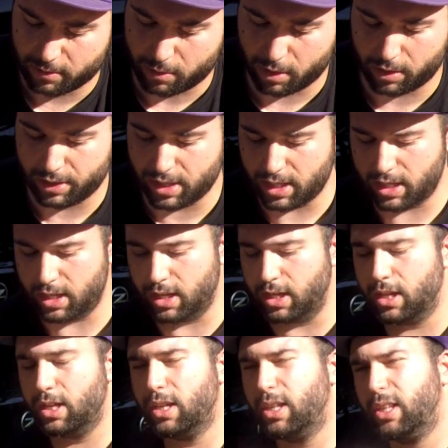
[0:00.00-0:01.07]
while the
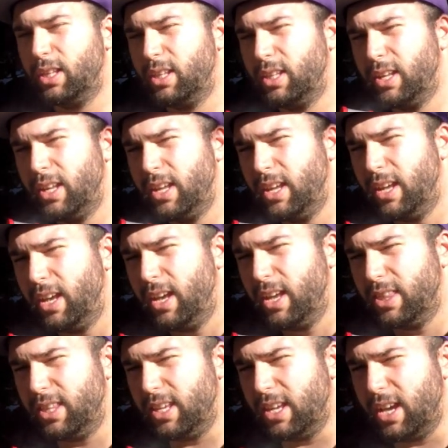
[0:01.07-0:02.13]

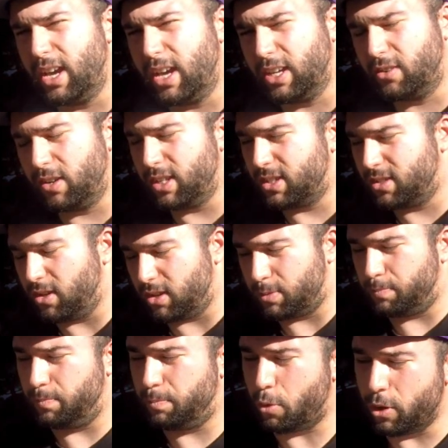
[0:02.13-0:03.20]
grease zerks
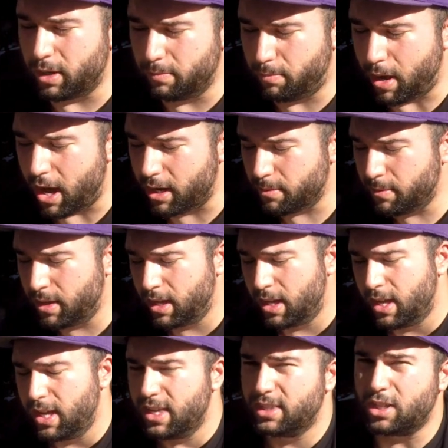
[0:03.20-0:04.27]
point bottom.
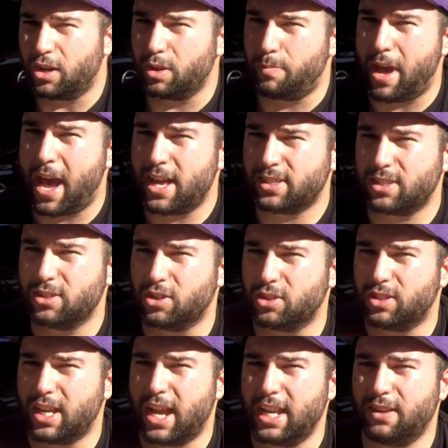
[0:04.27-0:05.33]
So on the passenger
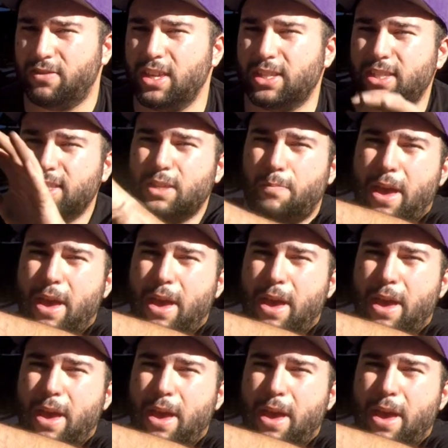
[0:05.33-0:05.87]
side, if this is the